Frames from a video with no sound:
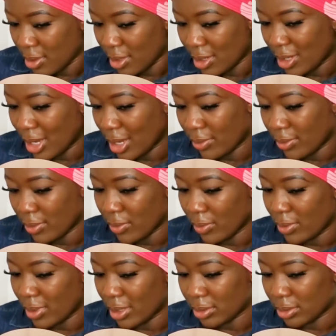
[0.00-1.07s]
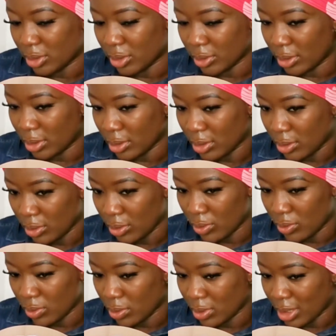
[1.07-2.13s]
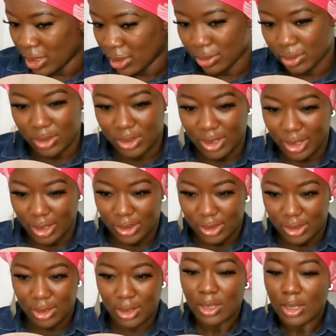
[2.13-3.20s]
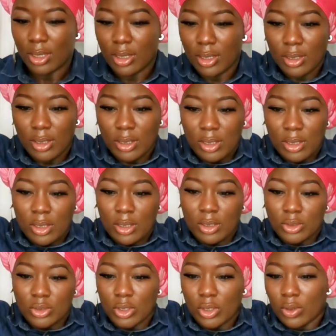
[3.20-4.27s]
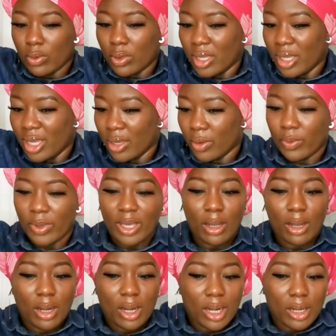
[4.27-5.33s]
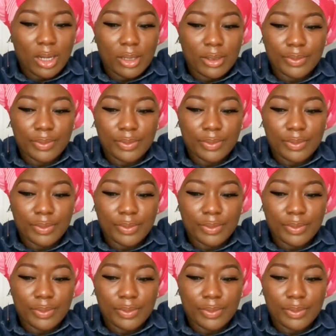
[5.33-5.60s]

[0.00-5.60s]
Now I'll show you all how to tie it. So here we are.